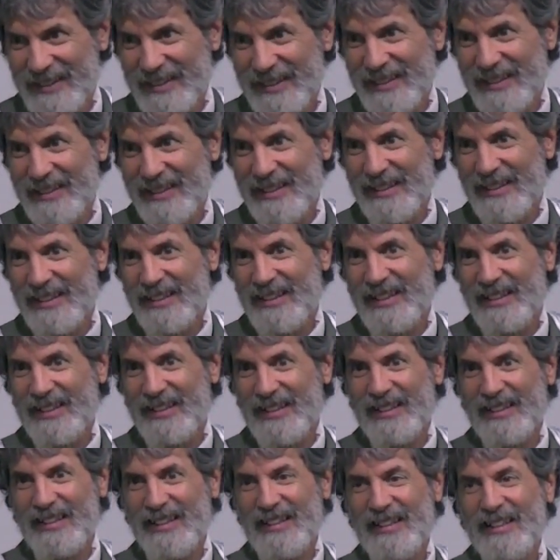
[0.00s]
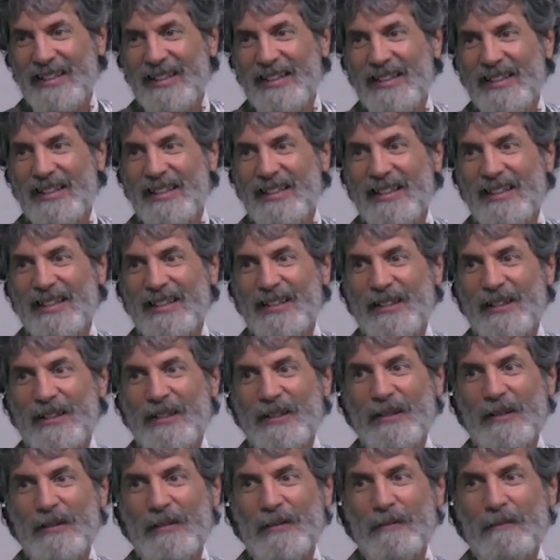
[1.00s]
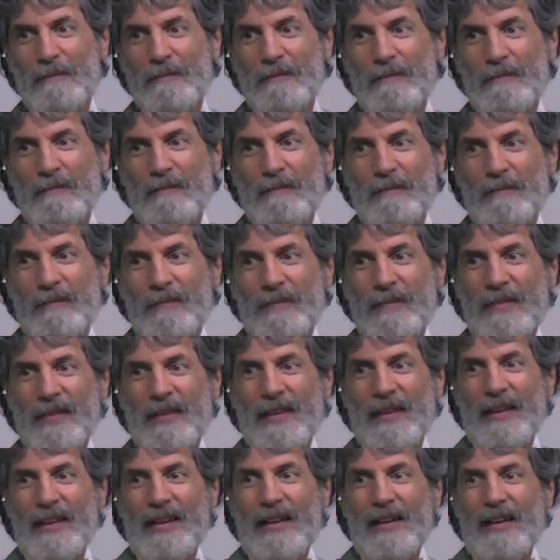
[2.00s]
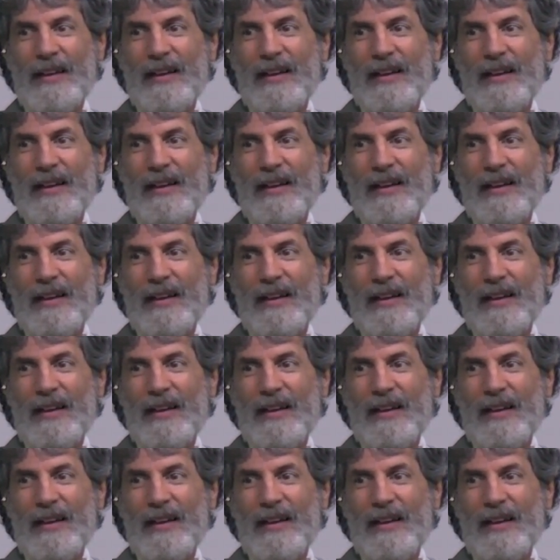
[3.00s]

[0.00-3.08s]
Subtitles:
Nobody speaks.